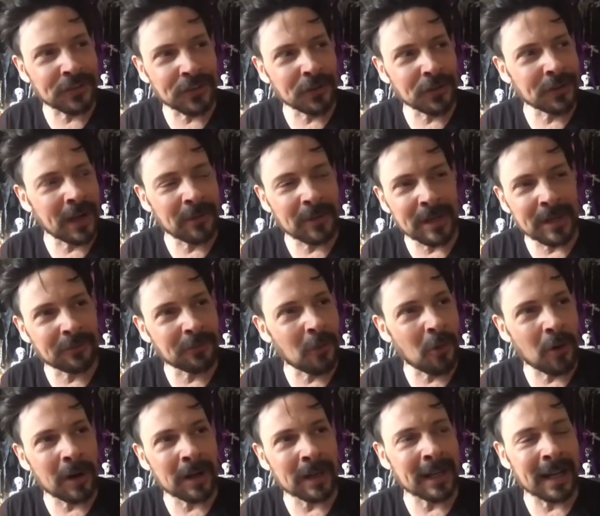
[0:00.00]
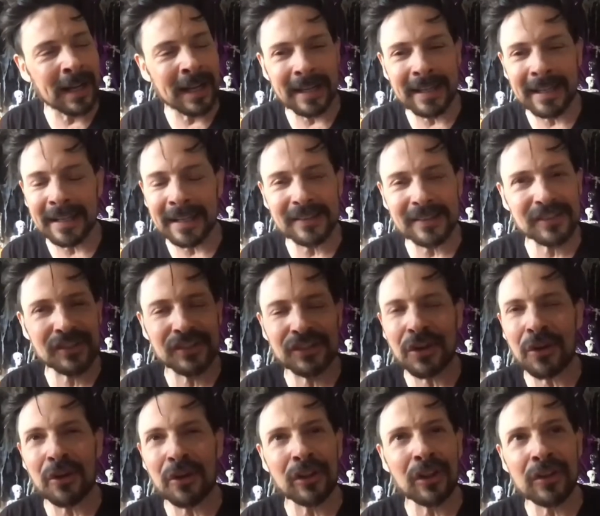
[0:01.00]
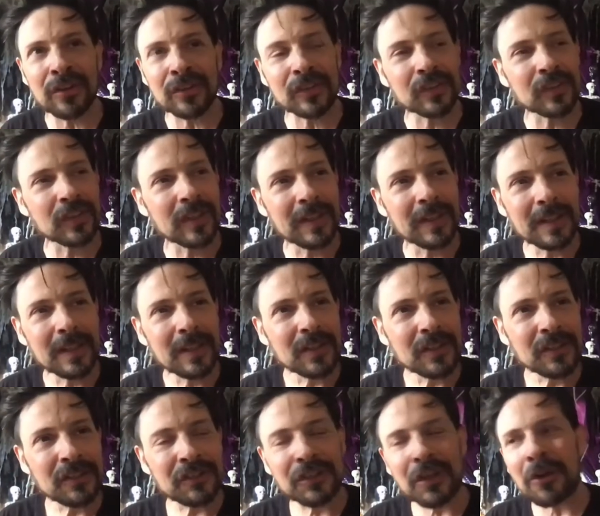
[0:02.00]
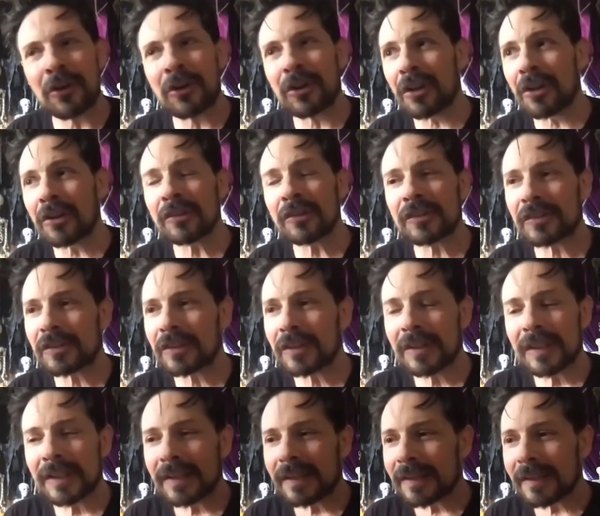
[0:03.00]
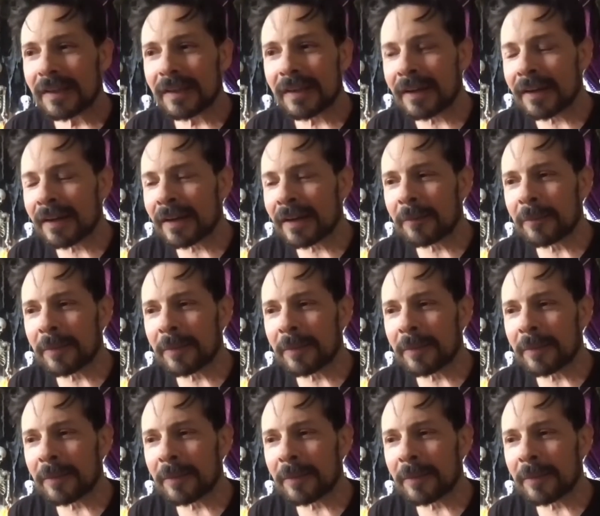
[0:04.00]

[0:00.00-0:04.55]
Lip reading: I read for it, and I get so close, close. I